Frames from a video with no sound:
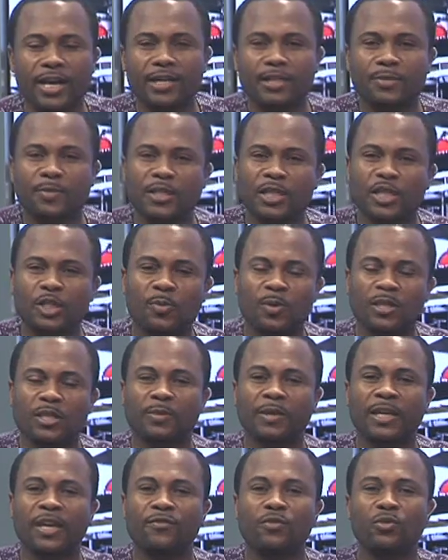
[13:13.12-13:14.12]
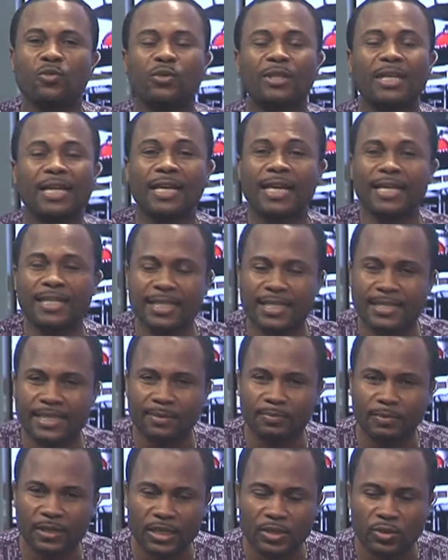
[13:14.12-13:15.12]
as much as possible give you the latest
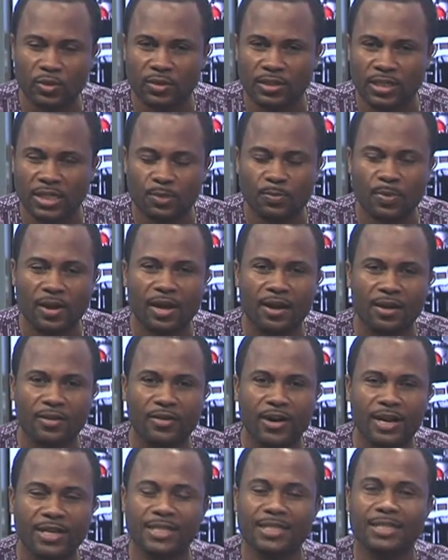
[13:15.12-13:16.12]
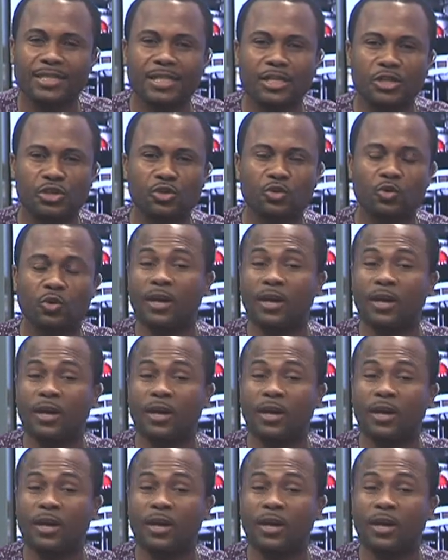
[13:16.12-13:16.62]
update on this power crisis issue,